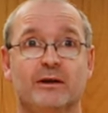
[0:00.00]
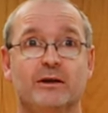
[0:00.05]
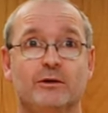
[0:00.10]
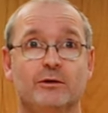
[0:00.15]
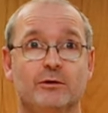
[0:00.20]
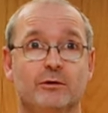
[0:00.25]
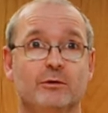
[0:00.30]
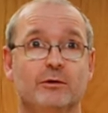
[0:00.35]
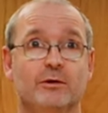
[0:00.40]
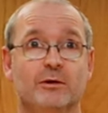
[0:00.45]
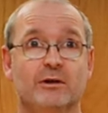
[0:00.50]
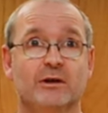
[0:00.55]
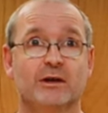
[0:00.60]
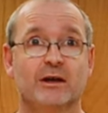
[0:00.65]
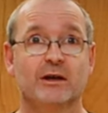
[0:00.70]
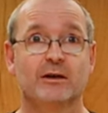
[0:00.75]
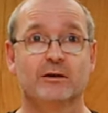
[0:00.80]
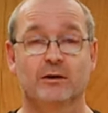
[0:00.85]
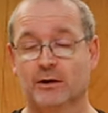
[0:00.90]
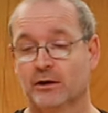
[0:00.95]
you can
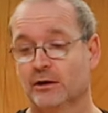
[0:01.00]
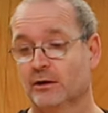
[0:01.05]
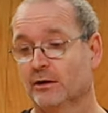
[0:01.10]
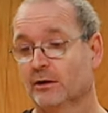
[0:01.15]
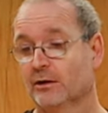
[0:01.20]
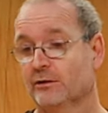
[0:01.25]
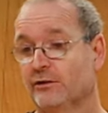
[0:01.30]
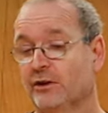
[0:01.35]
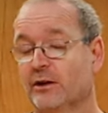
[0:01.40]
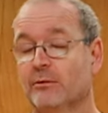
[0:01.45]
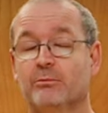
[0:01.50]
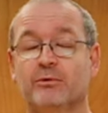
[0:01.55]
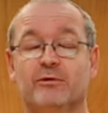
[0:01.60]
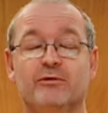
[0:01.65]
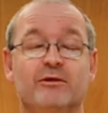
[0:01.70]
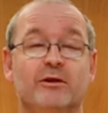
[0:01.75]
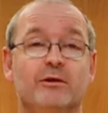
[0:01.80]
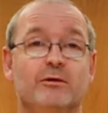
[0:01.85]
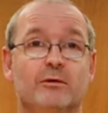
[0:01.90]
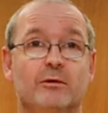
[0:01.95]
get a
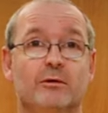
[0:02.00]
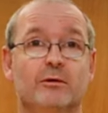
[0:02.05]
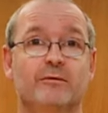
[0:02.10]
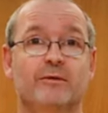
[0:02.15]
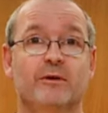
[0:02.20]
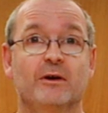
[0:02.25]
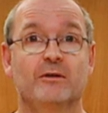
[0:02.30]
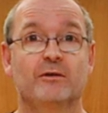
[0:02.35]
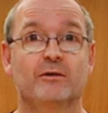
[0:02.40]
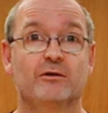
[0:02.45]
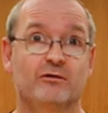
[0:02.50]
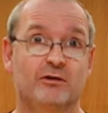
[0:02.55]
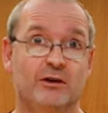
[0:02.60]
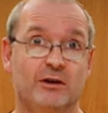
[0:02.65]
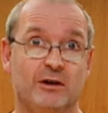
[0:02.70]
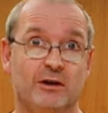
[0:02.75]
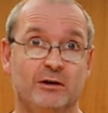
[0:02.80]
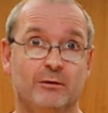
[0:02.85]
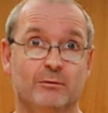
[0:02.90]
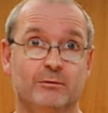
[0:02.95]
10% off at the
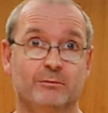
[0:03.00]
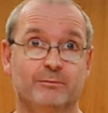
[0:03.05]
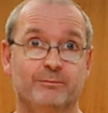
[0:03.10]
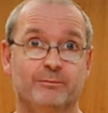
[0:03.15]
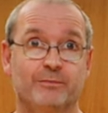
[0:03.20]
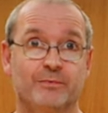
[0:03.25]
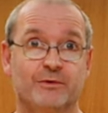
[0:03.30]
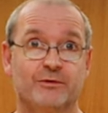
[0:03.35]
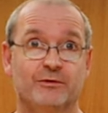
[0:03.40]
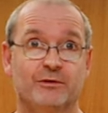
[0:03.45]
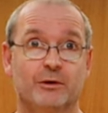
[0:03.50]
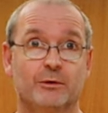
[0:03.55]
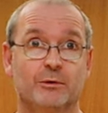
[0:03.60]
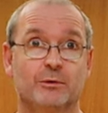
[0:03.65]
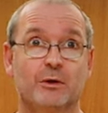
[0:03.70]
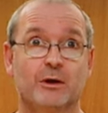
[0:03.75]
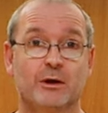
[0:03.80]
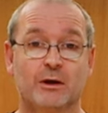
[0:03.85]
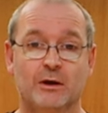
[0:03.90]
checkout. So